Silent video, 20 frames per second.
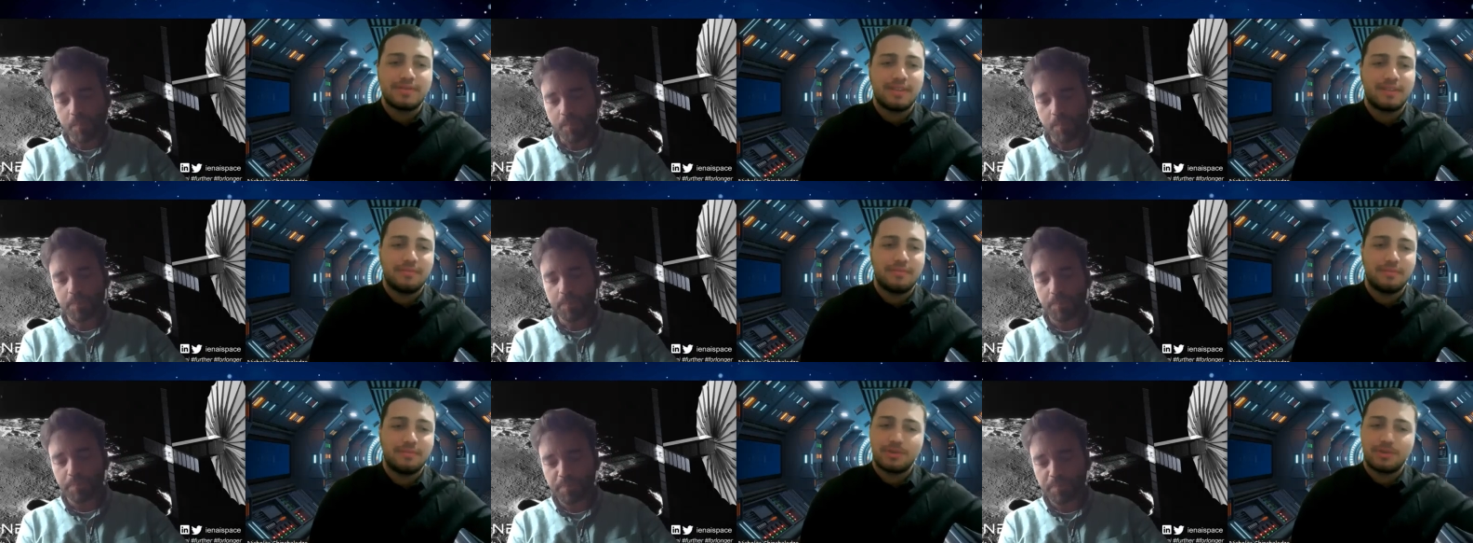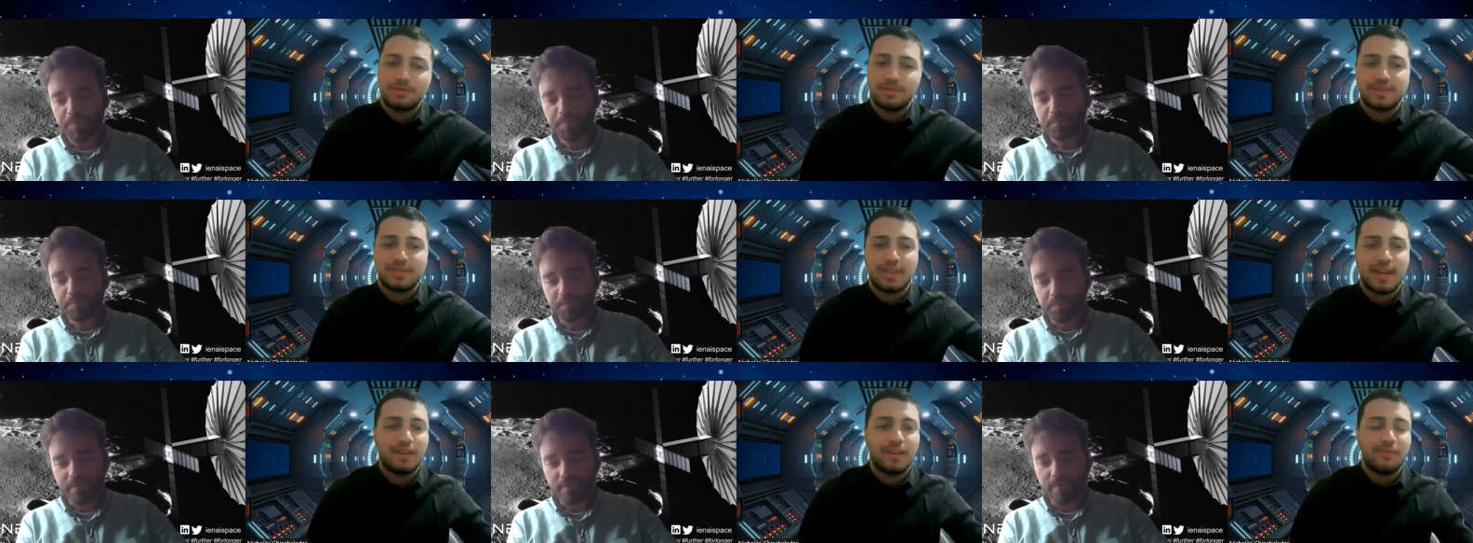Speaker 1: and commercial
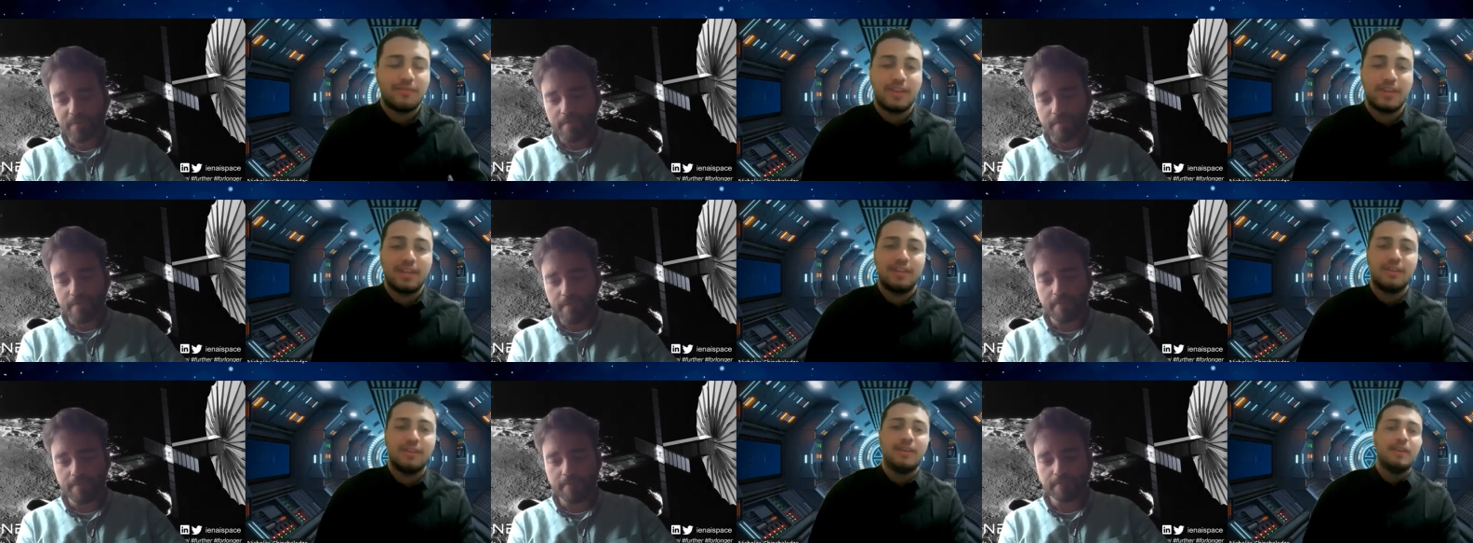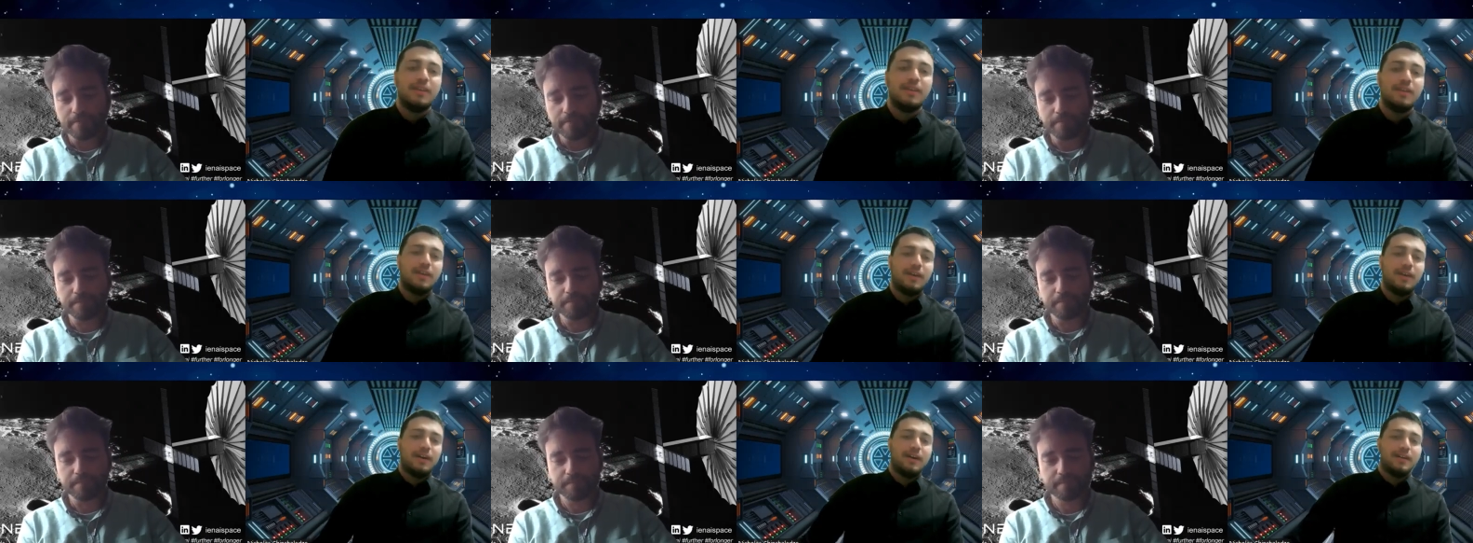side of it.
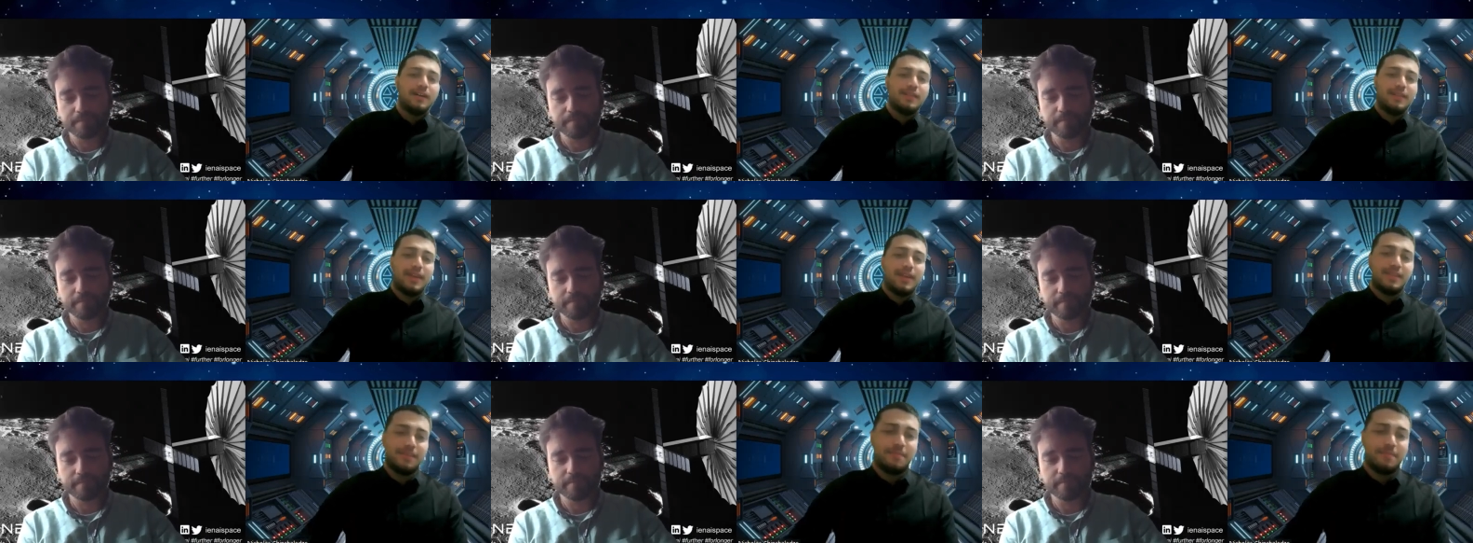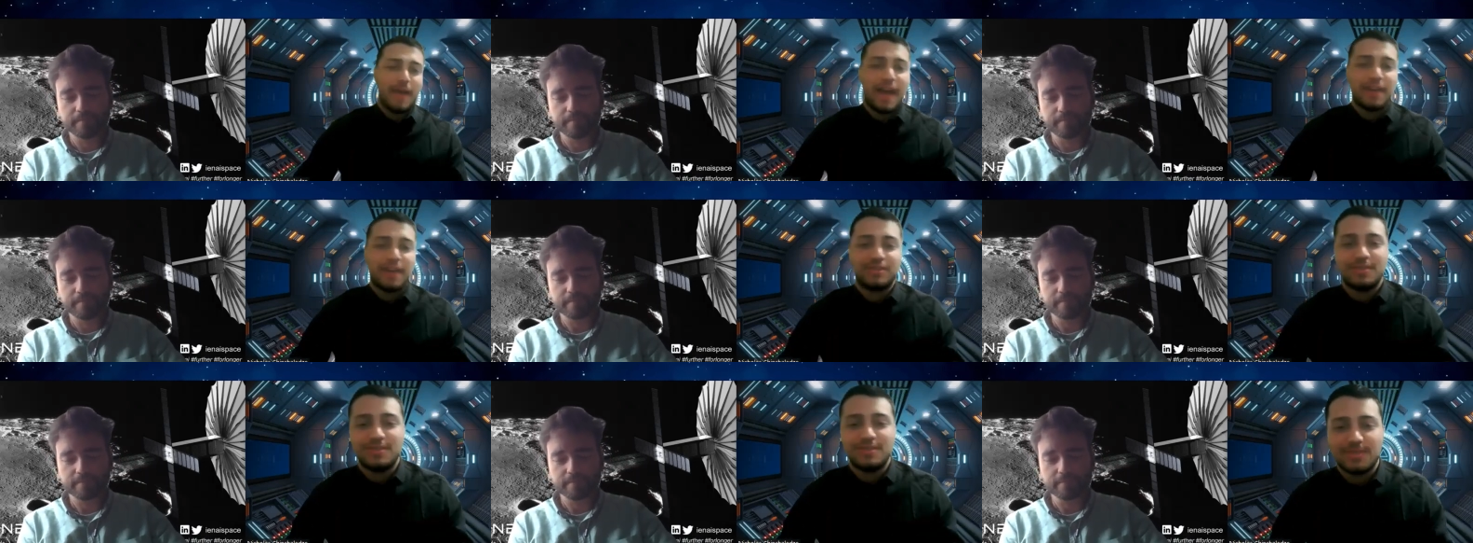Uh, and the
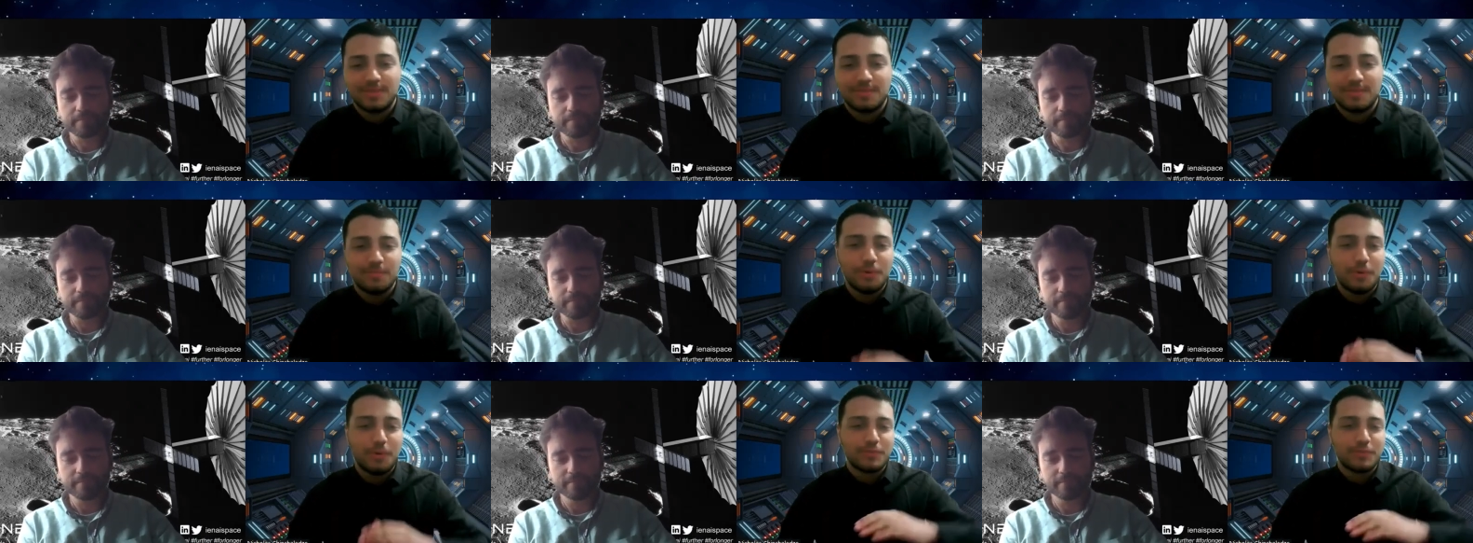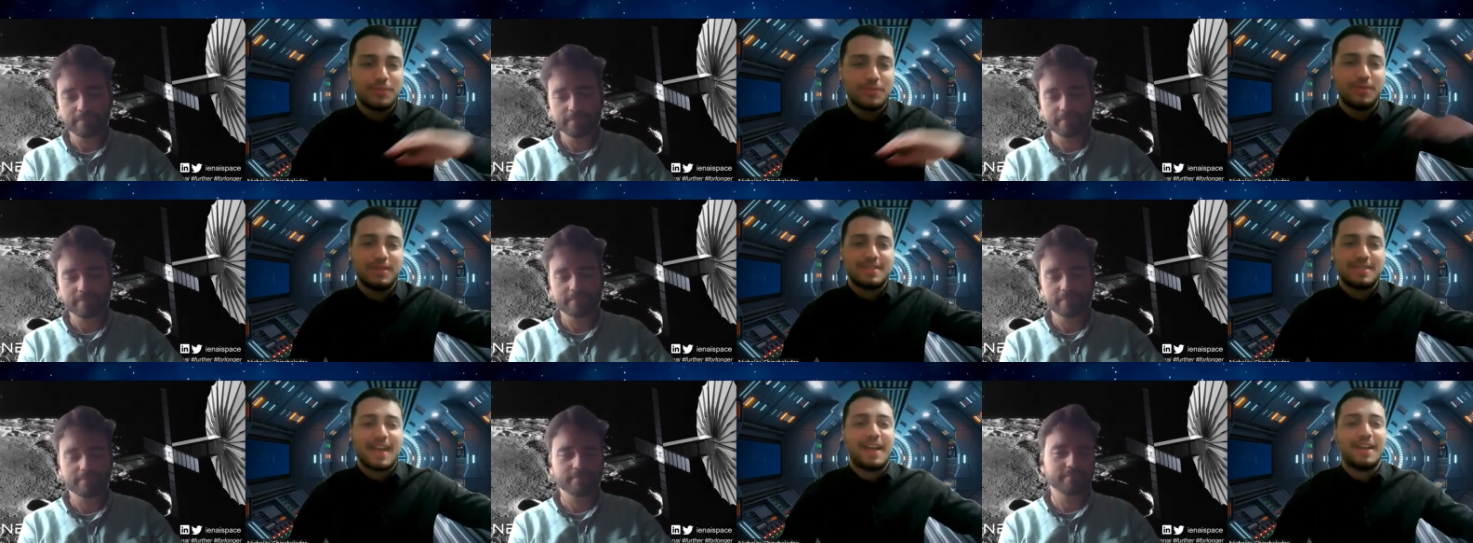passion just moves to the
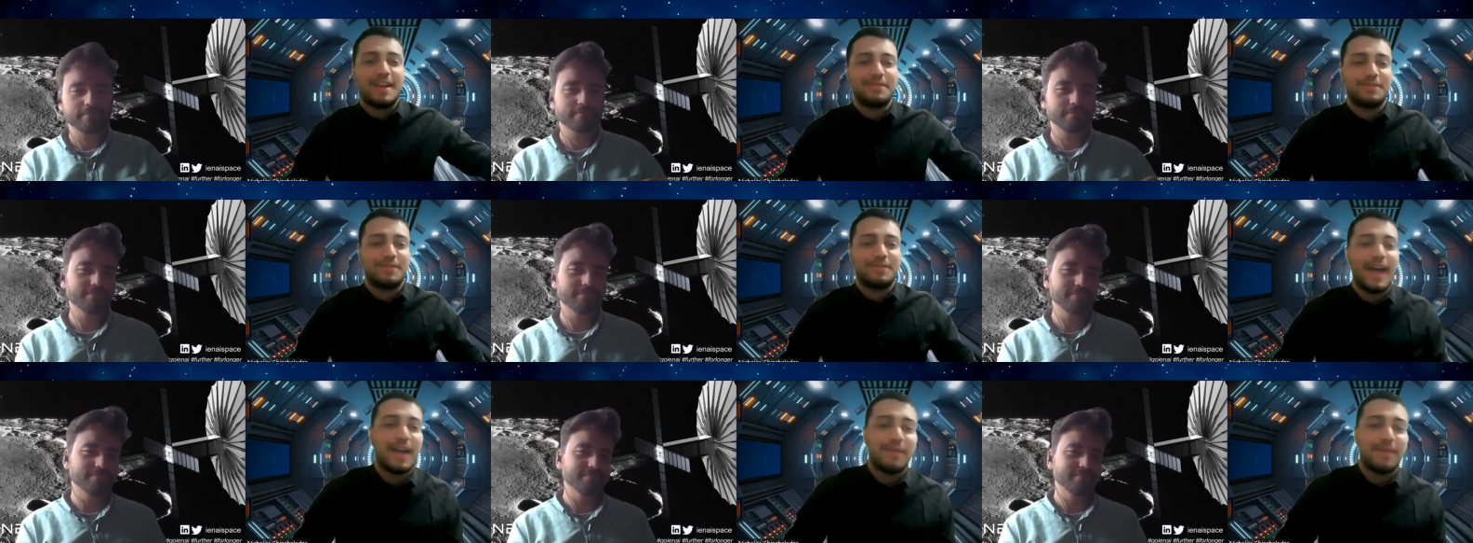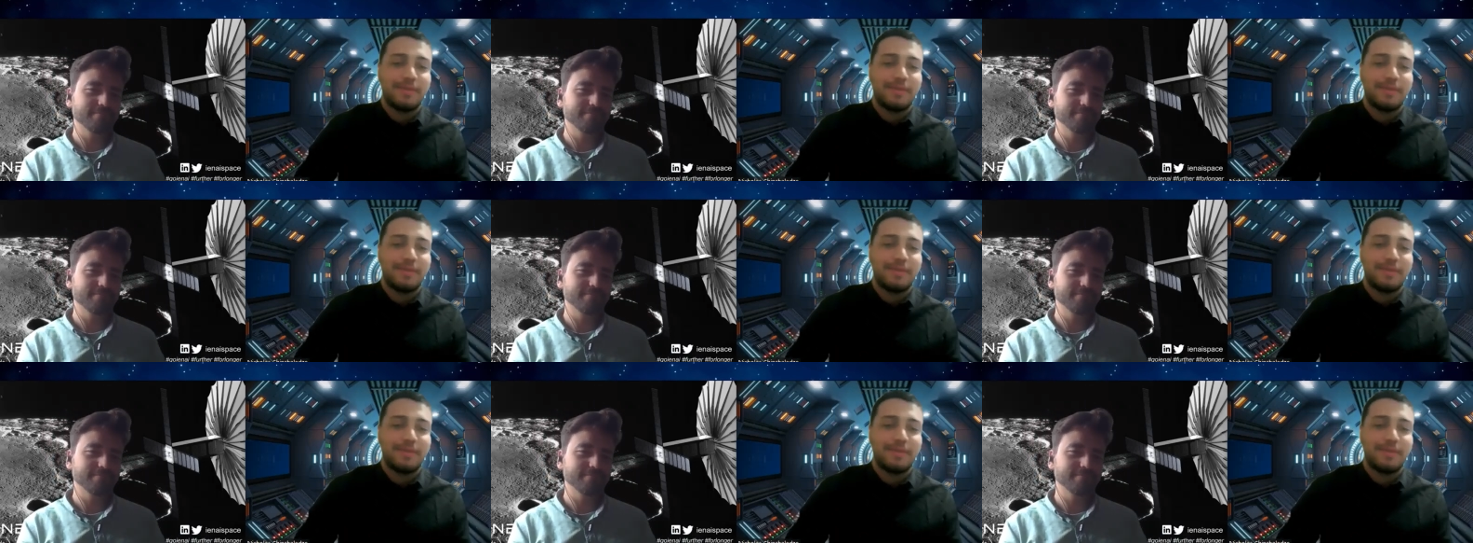second flank.